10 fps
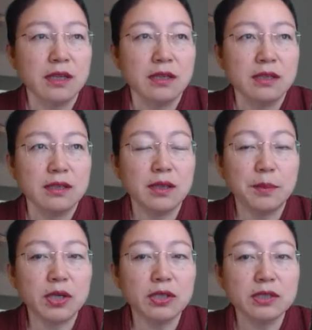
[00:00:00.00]
the
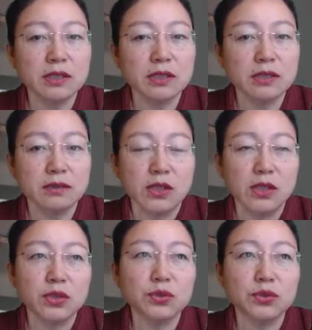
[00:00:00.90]
person,
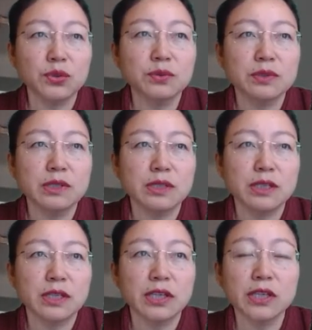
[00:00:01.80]
you don't
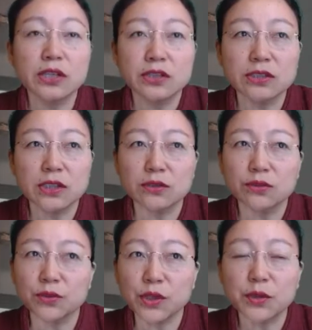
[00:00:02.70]
hear the
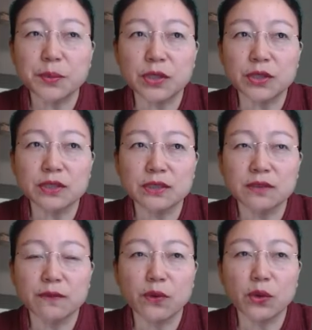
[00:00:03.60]
real person's
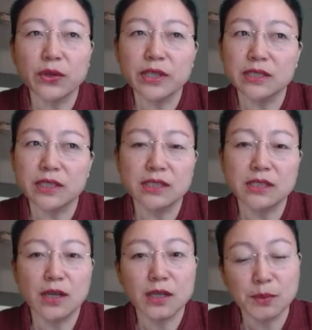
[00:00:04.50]
voice. It's
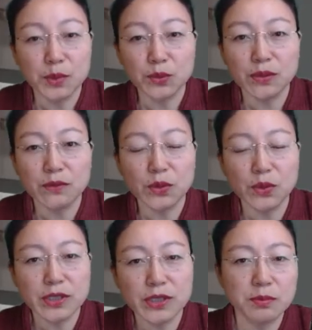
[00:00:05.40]
a computer
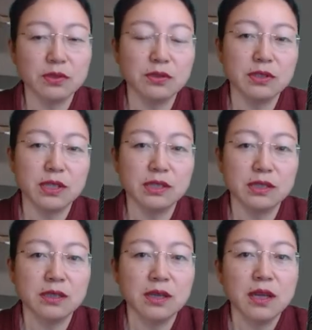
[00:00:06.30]
voice because it's
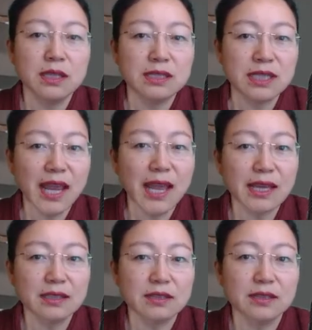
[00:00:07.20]

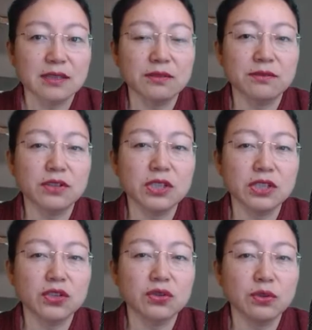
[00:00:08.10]
text converted
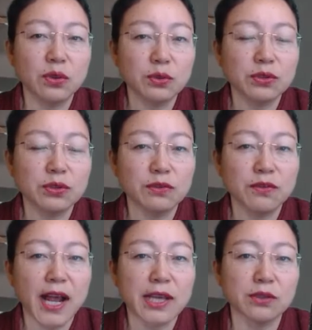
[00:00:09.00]
to audio
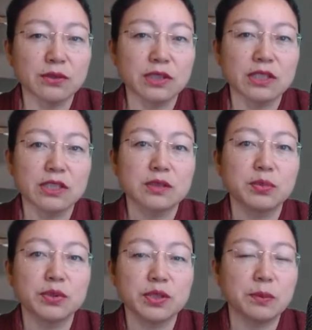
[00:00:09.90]
file. They just
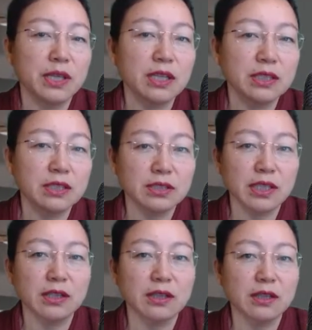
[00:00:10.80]
put a picture
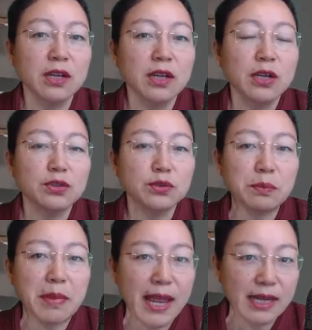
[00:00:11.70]
there to
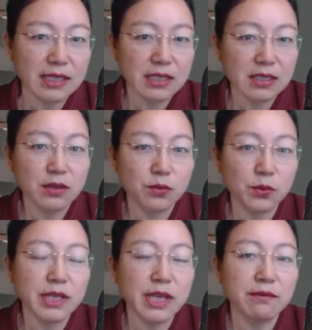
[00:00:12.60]
match
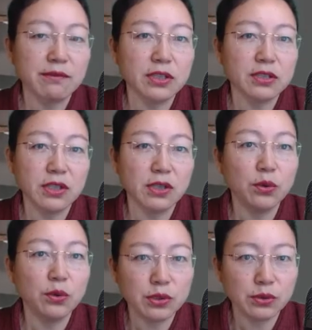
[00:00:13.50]
whatever the
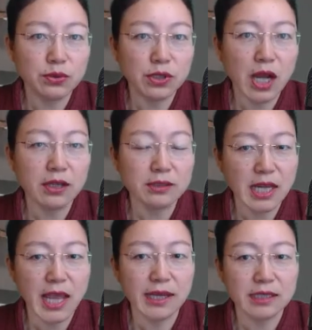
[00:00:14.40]
audio
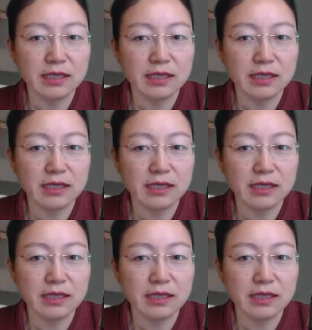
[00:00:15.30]
contact.